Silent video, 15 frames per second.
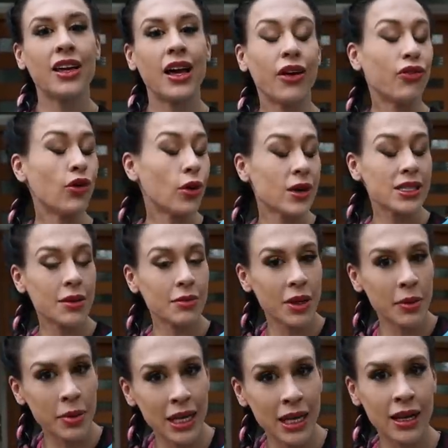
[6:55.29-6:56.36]
Of course, I'm
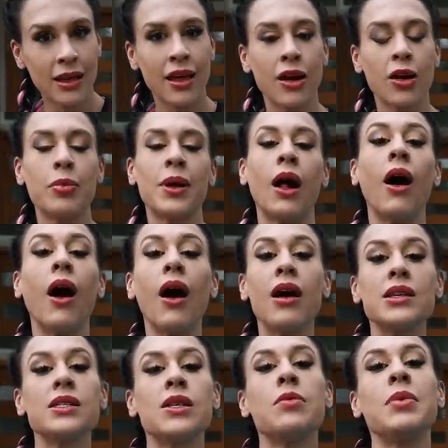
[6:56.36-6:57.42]
competing there, but I'll
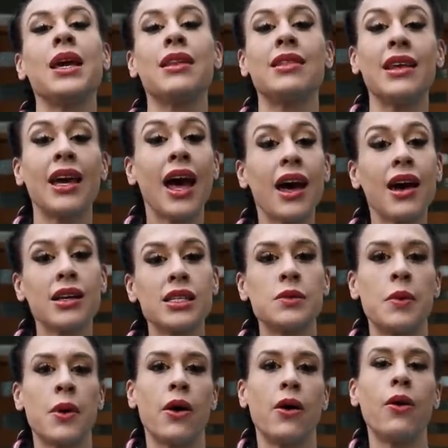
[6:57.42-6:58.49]
also be at the
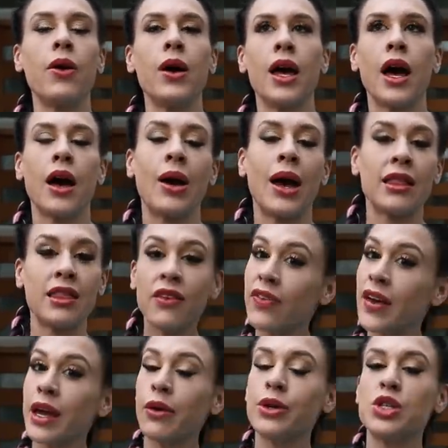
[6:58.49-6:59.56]
Expo at the
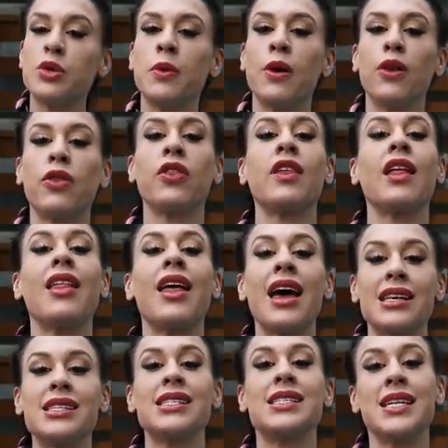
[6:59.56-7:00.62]
Vanquish booth the
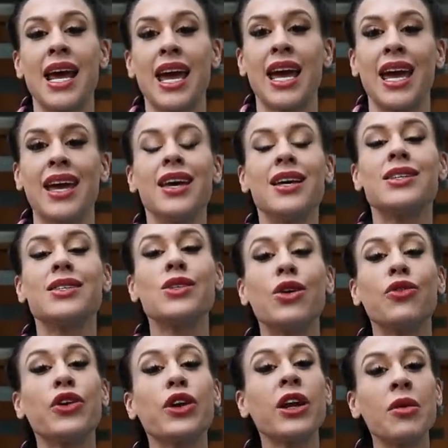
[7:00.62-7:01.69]
last day. So
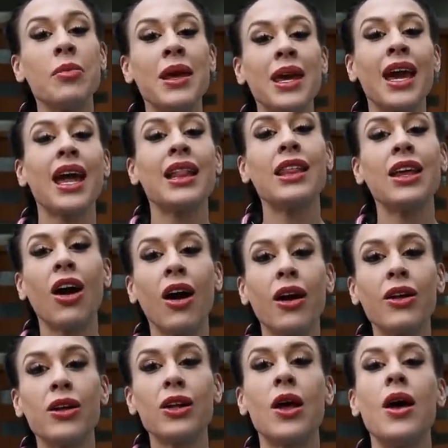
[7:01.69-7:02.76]
if you're gonna be at the
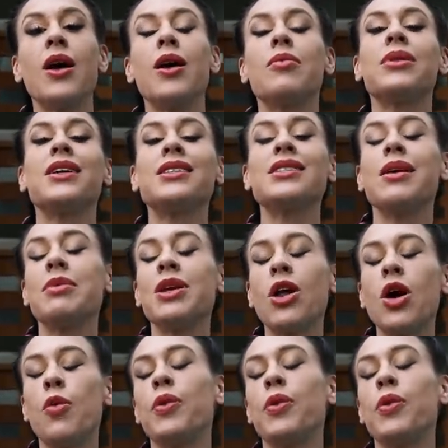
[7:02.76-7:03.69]
Arnold, please let me know.